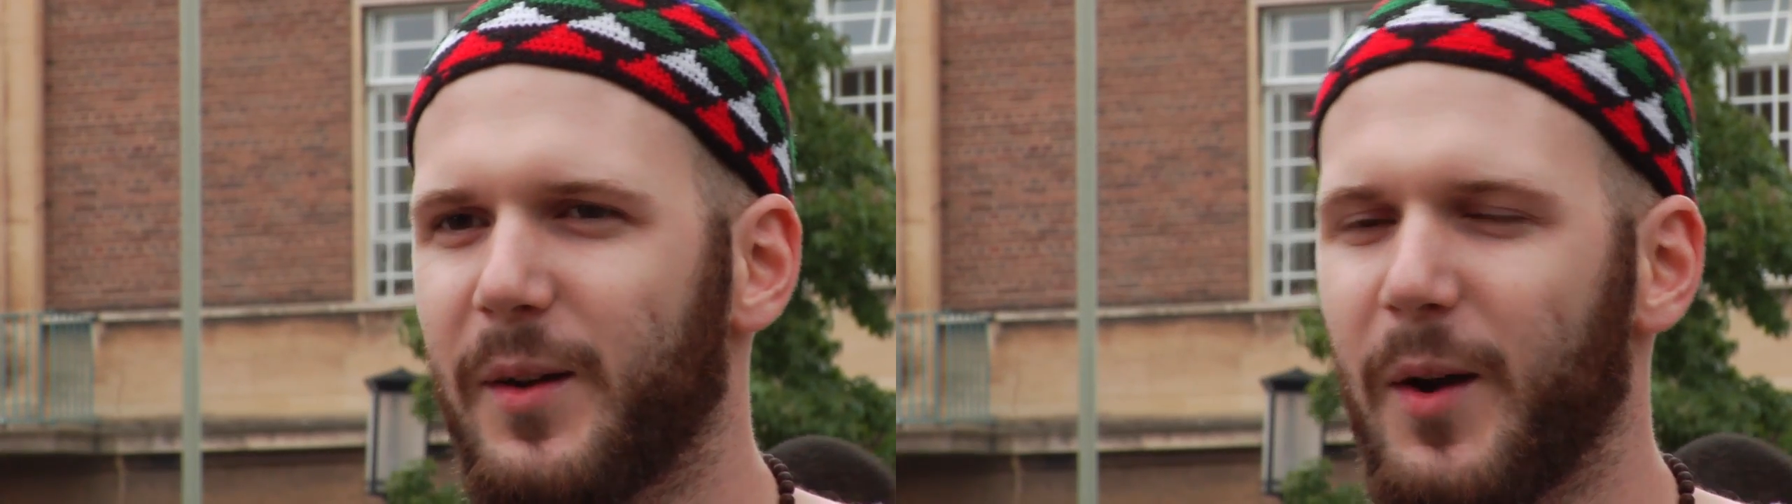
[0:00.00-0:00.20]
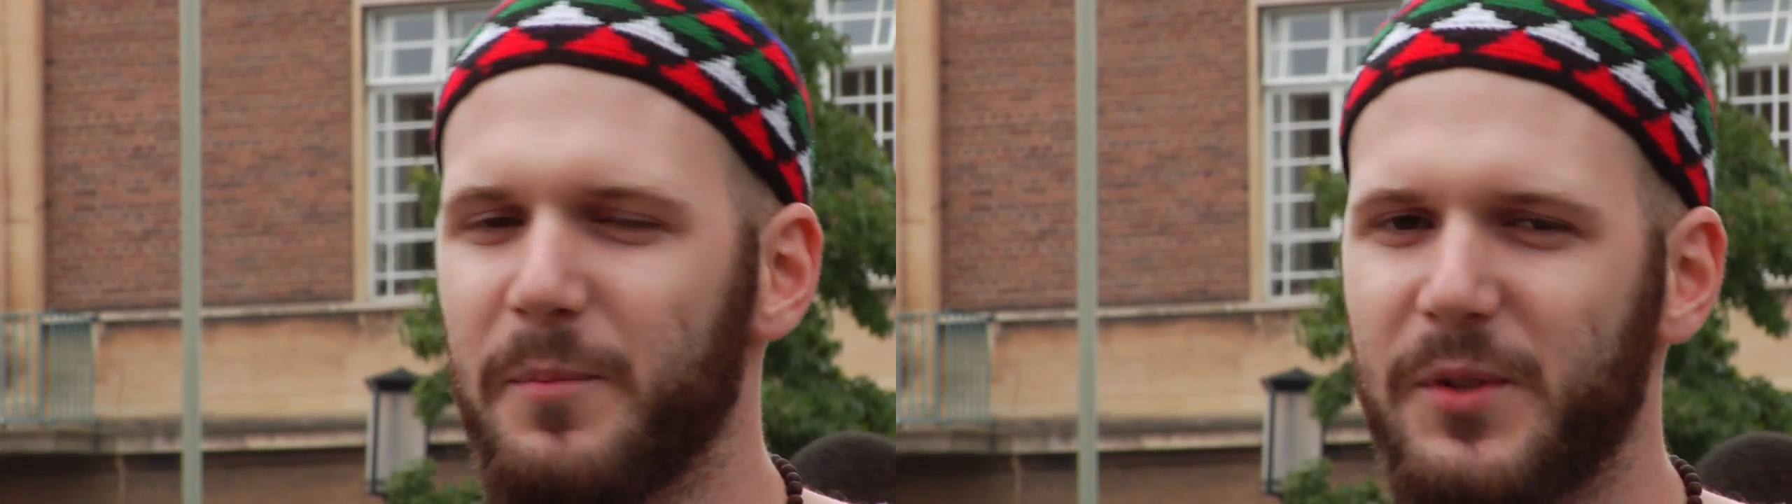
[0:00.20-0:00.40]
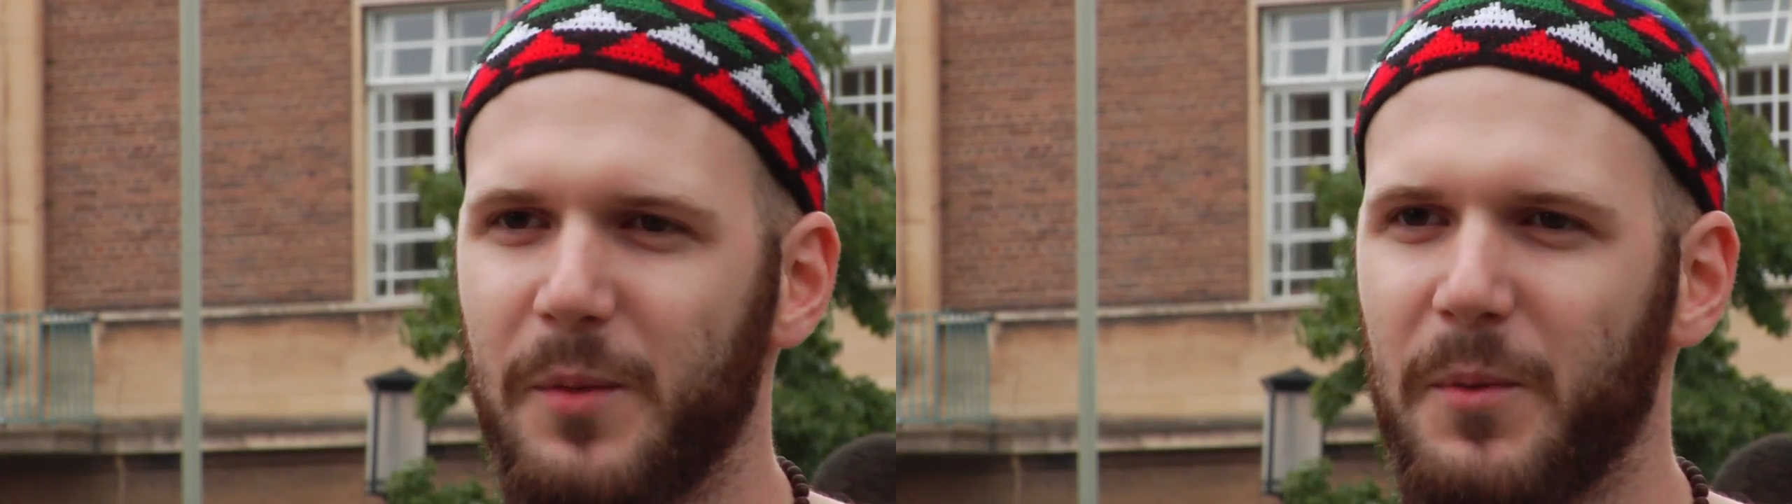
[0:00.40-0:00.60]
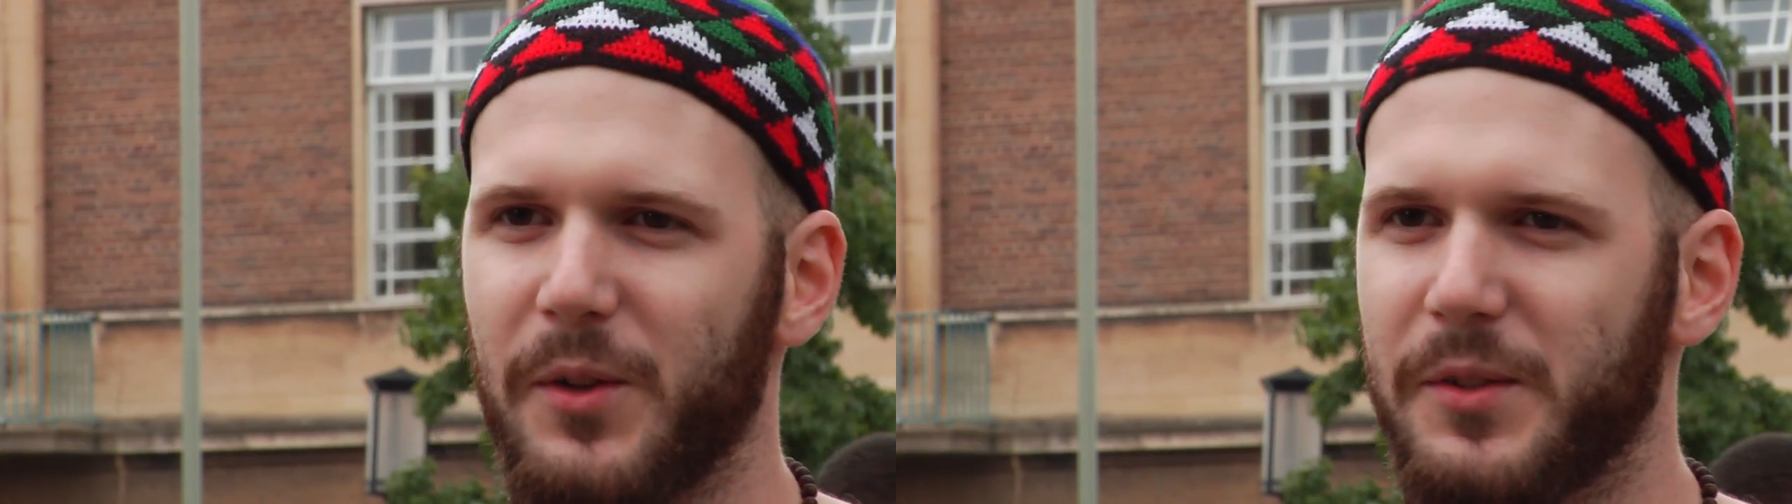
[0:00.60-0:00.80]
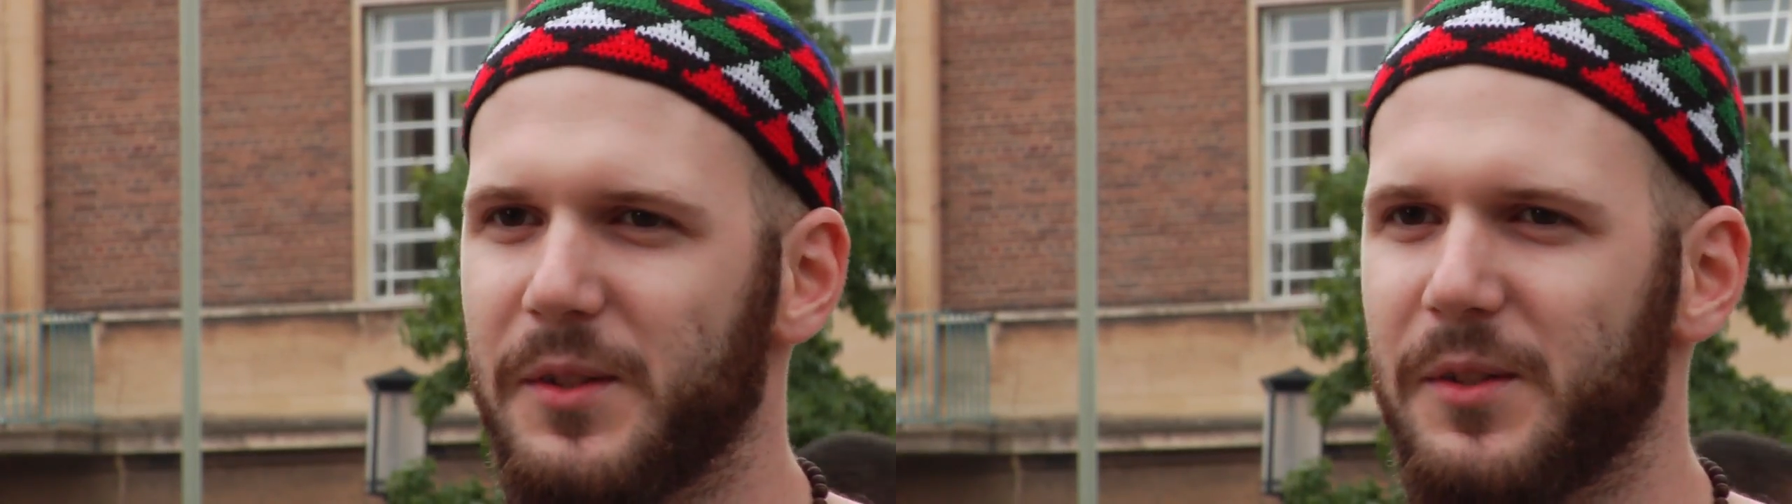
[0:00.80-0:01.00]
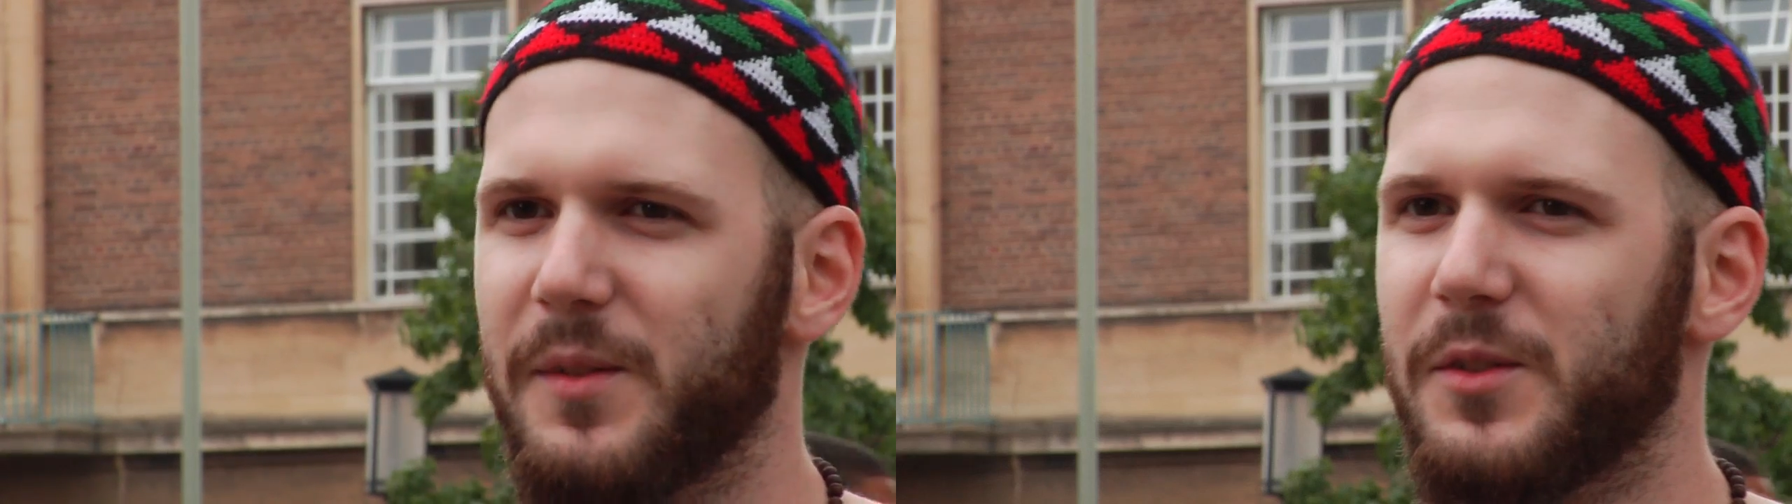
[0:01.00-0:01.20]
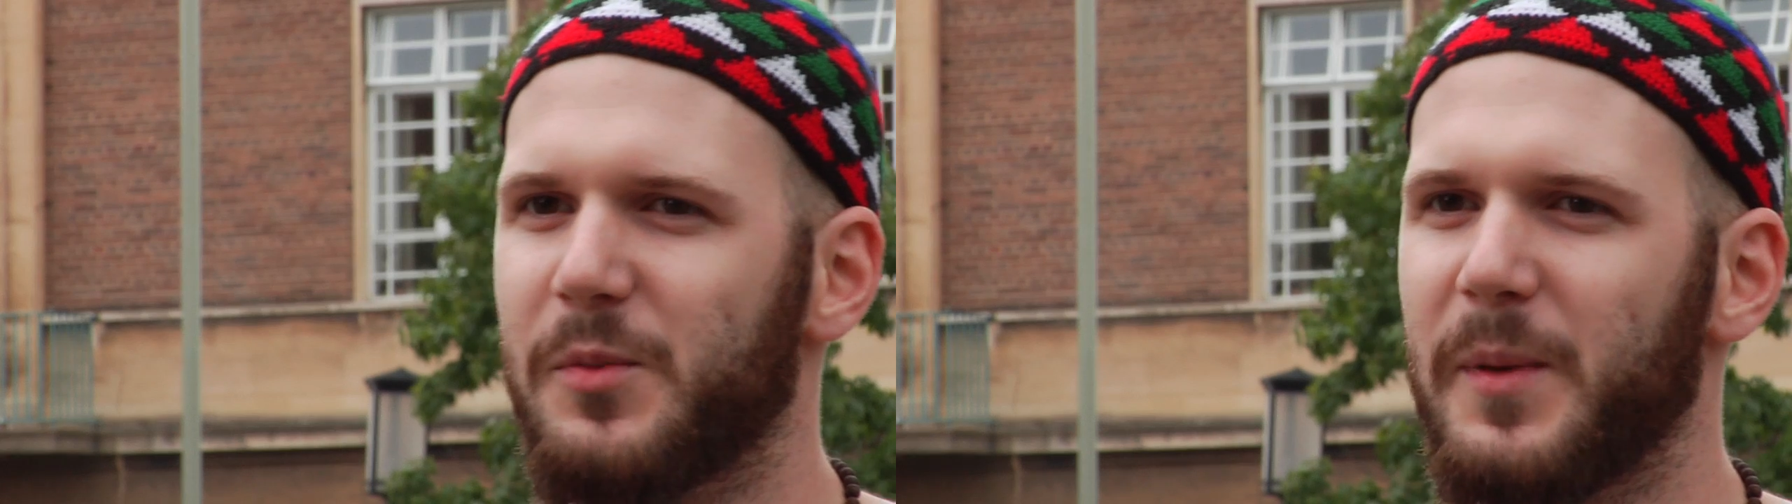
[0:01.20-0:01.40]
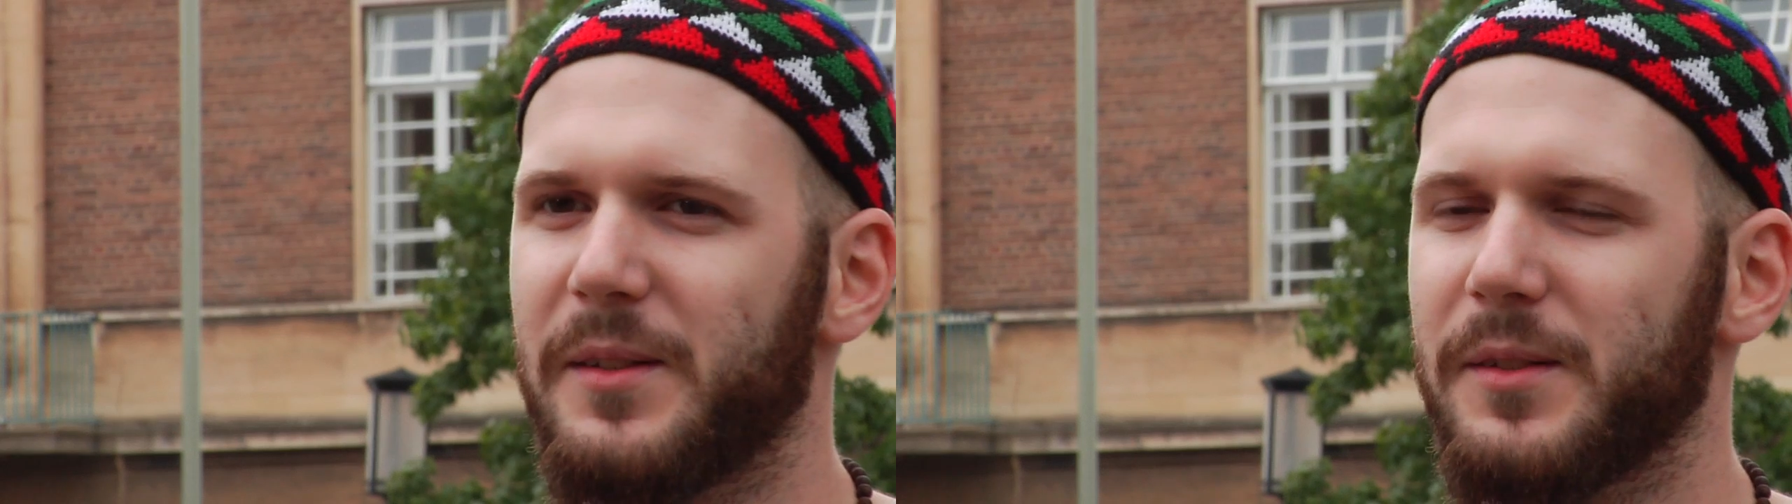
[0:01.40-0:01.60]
come to the mosque and speak